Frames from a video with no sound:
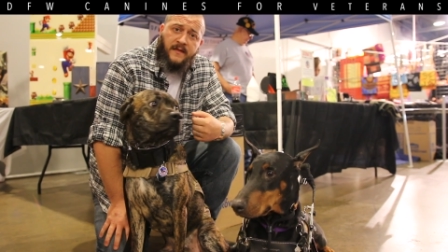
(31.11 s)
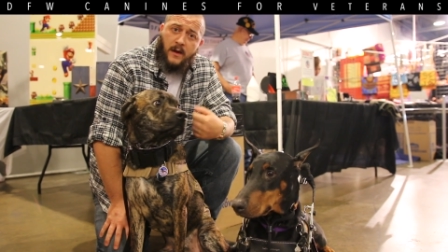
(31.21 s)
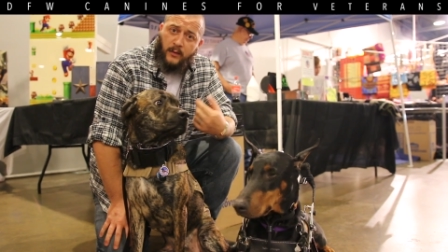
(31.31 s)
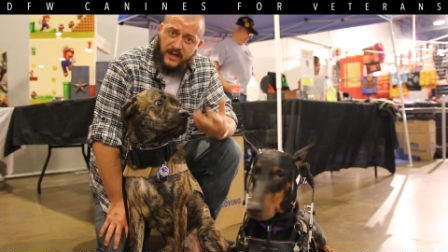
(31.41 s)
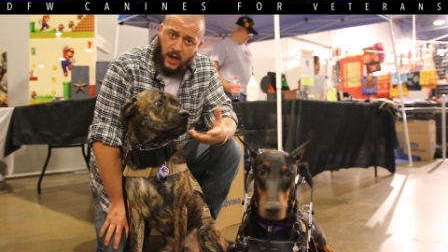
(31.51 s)

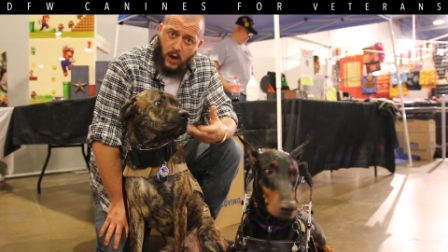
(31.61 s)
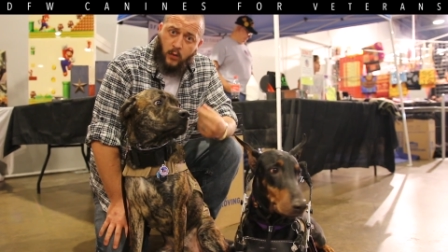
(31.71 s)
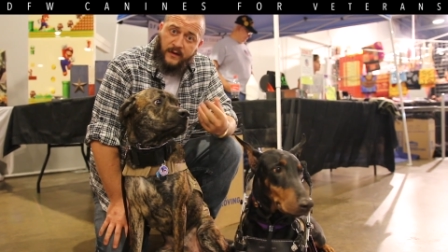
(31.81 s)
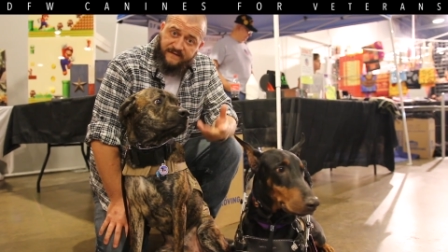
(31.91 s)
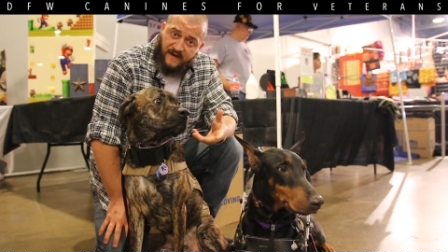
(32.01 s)
that we go,
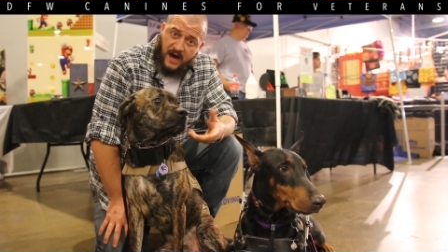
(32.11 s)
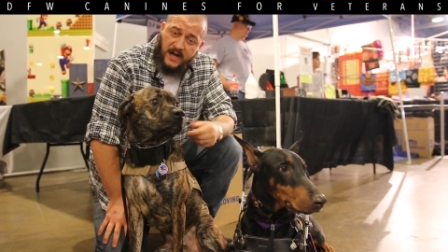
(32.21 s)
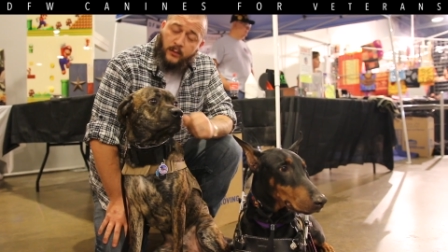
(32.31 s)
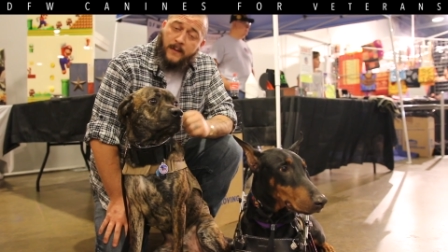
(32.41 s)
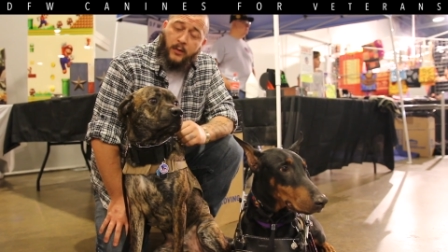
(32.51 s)
we
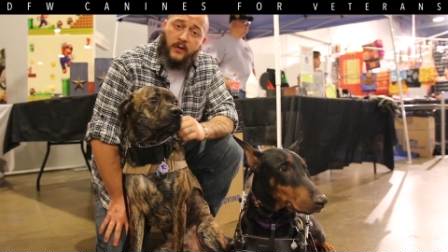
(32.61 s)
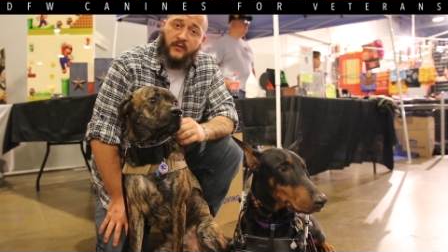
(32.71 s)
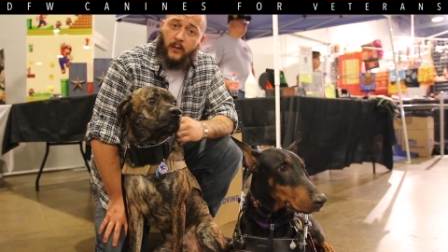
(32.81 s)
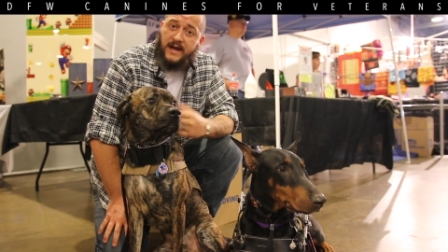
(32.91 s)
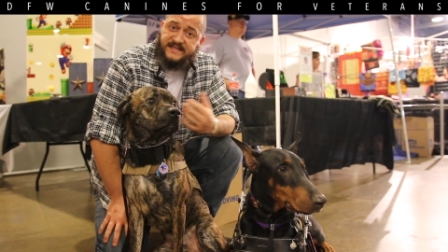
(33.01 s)
find, we put
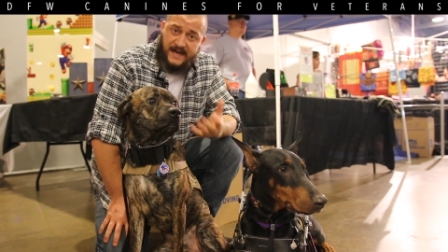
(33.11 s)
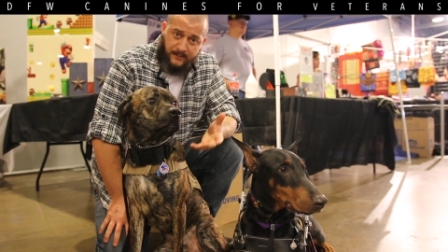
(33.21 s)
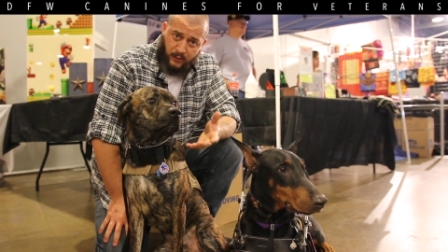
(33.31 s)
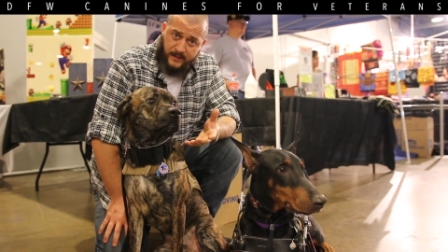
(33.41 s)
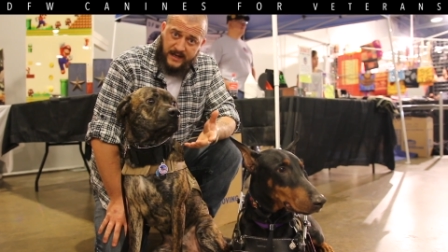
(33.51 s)
through a
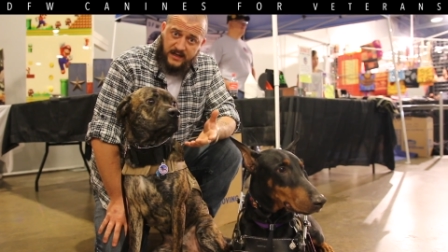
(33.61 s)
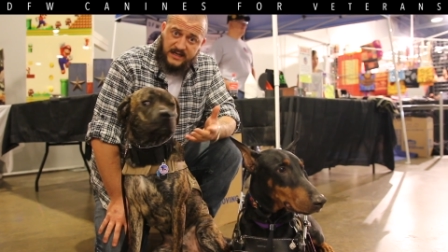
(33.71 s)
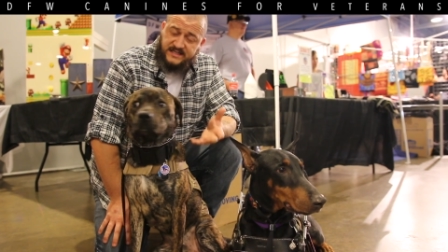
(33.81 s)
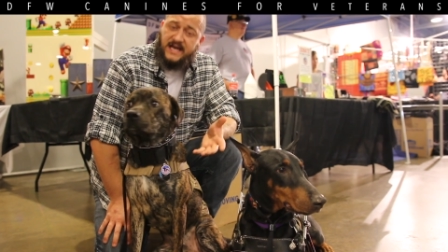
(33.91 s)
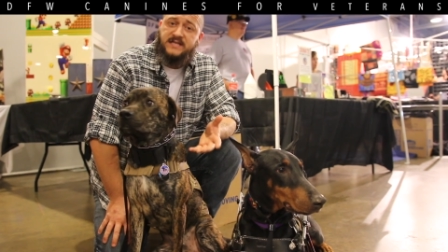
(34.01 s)
temperament
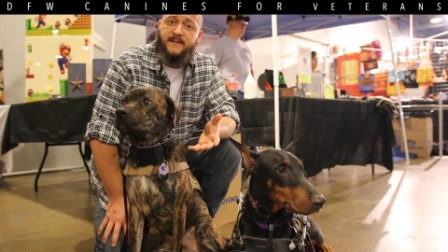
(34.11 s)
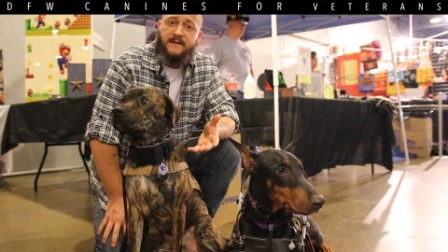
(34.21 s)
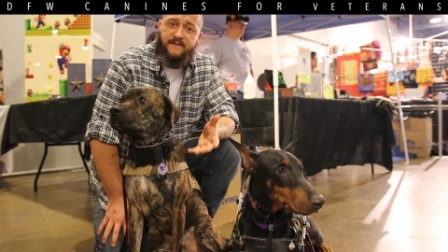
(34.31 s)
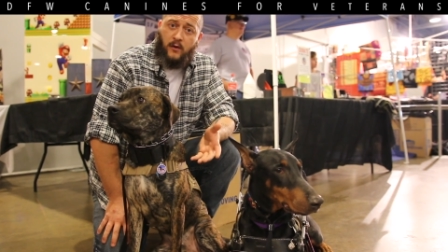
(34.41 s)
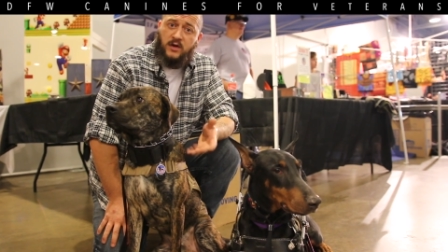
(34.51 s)
assessment
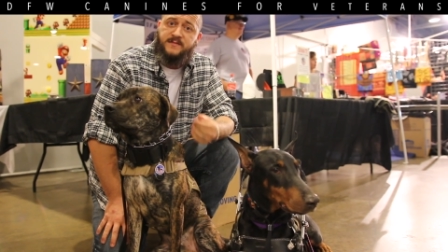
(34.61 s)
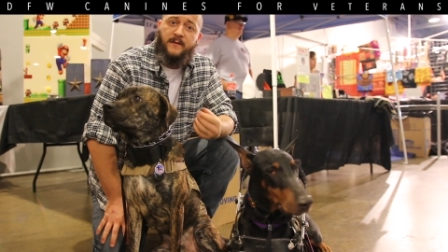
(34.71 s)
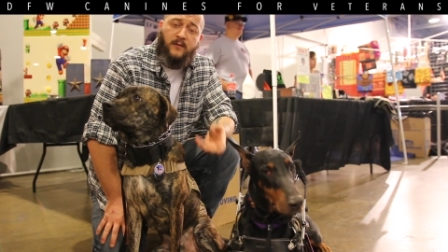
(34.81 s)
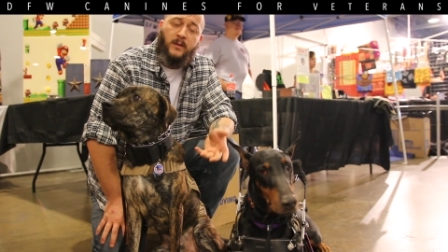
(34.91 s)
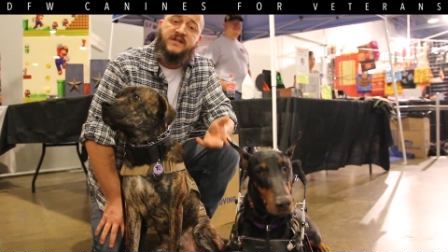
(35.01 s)
first
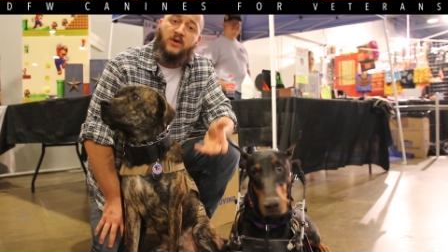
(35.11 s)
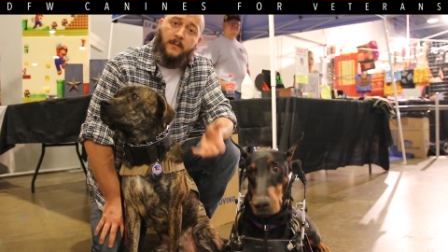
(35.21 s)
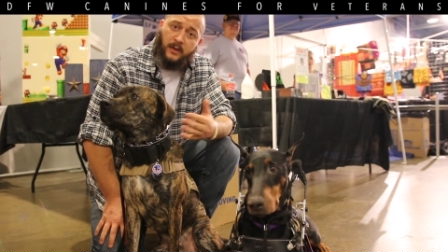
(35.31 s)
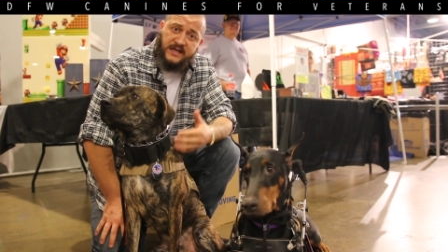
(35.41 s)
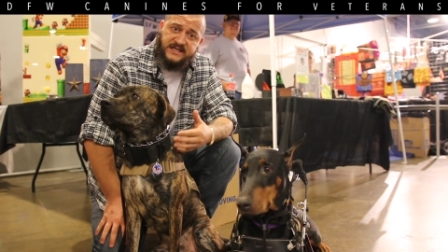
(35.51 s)
before we
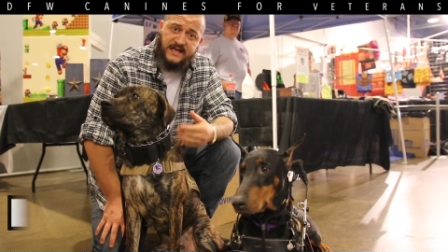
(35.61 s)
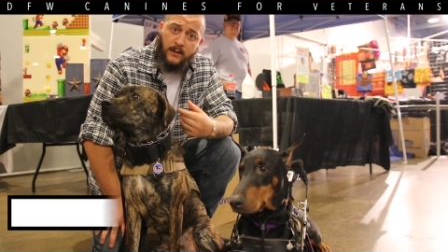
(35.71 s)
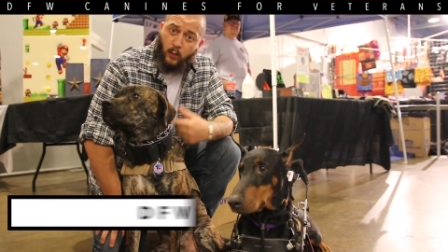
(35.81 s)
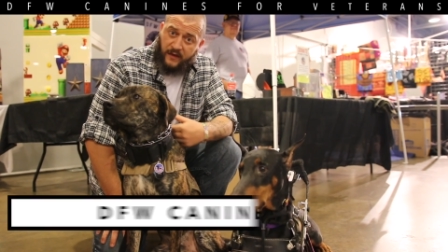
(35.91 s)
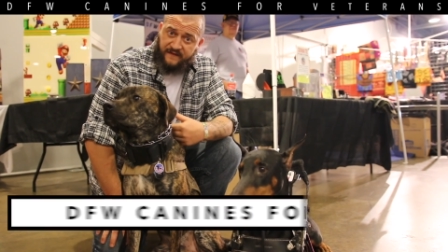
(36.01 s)
start placing
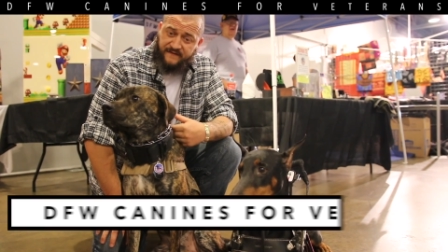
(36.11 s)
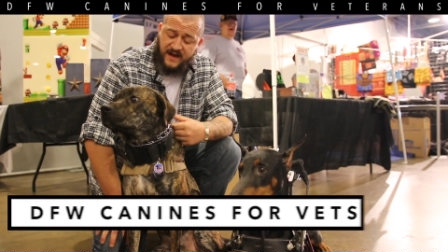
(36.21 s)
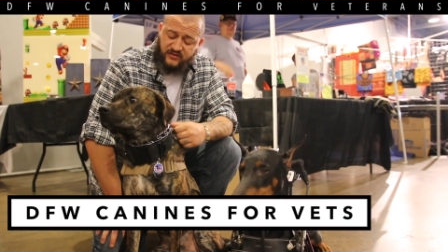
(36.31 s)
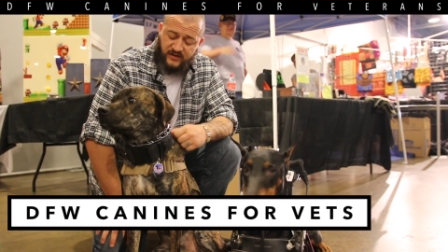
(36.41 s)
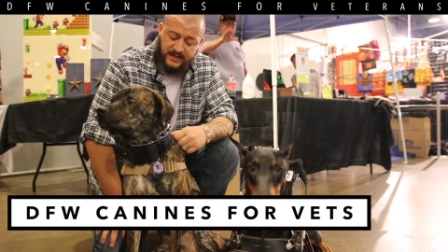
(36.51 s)
them with a
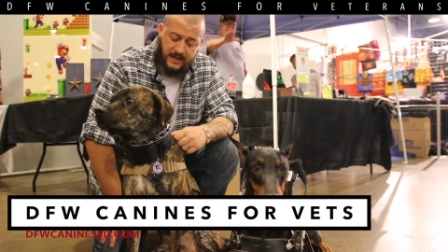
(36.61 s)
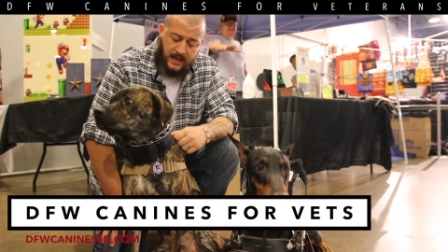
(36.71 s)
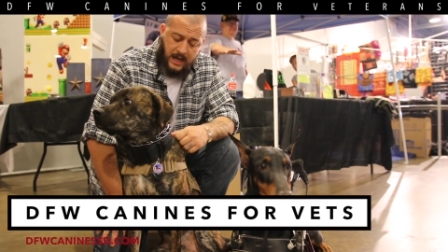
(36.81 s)
veteran.